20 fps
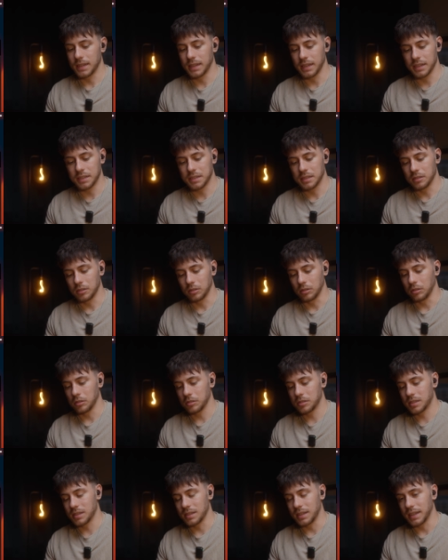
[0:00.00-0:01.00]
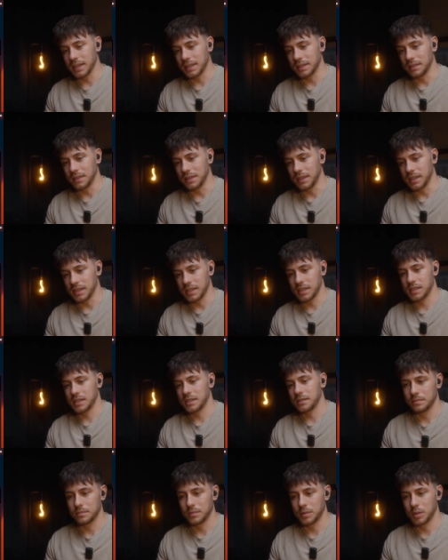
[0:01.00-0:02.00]
It looks like this,
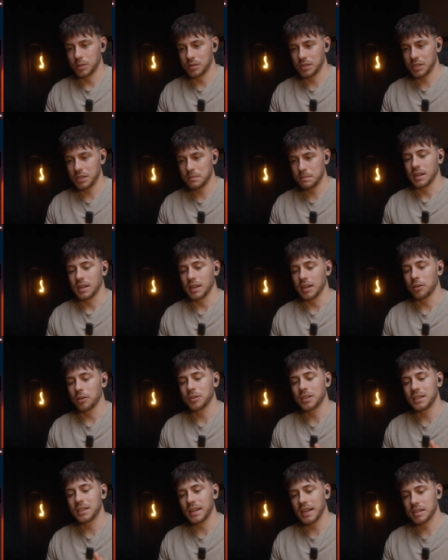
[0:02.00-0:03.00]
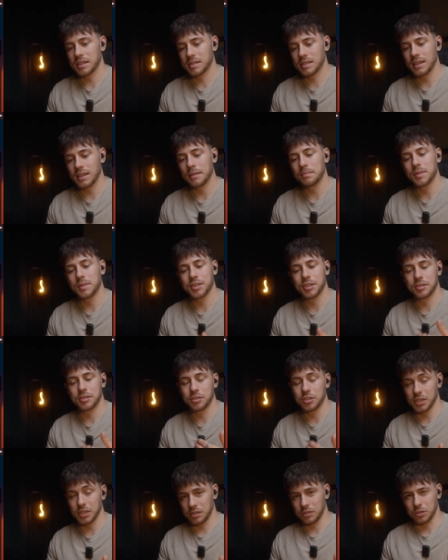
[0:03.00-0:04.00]
you see? And now in the next step, there's
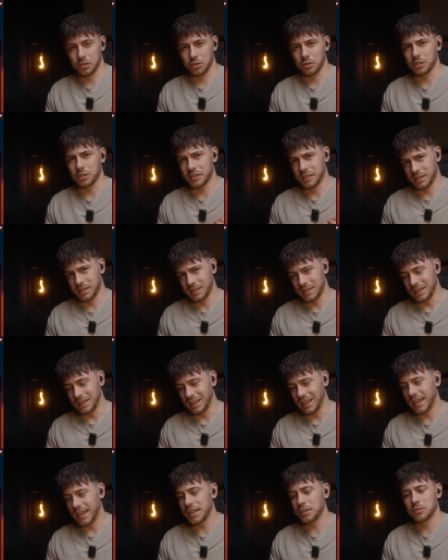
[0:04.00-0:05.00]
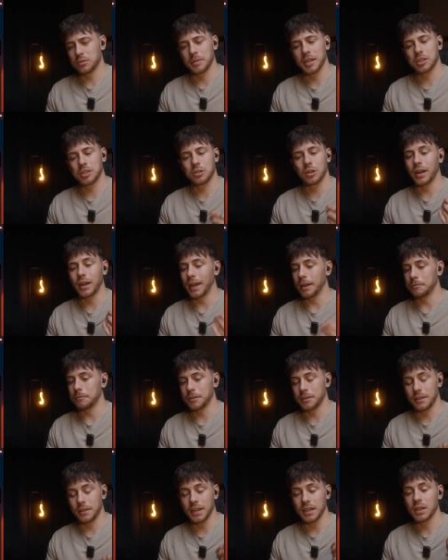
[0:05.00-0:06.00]
just a short delay to make sure
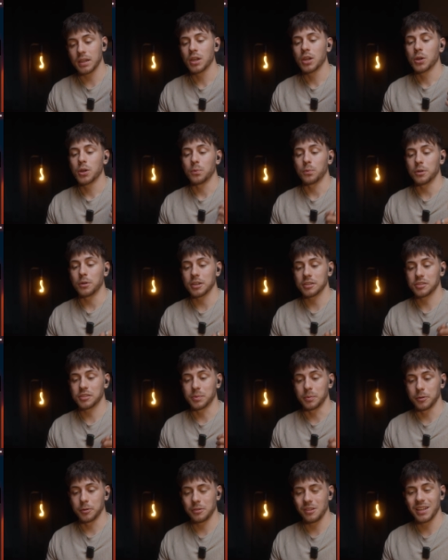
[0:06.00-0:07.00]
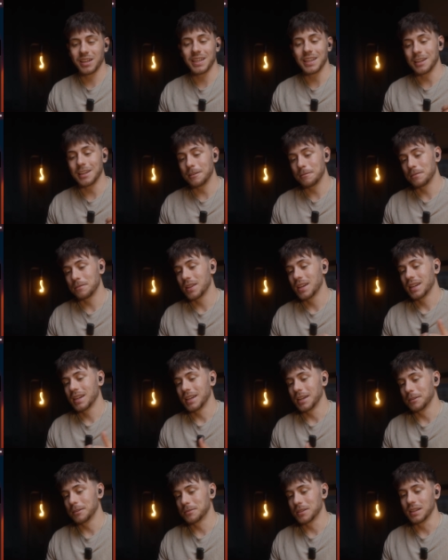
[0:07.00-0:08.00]
everything works smoothly, even
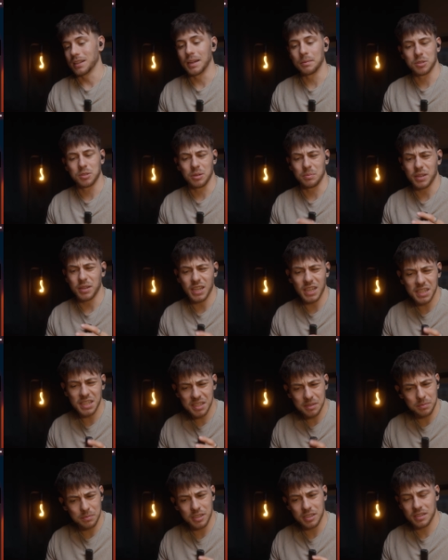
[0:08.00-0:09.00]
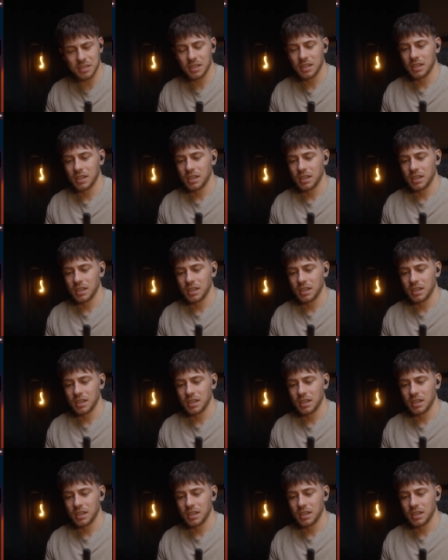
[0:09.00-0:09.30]
if the laptop is a bit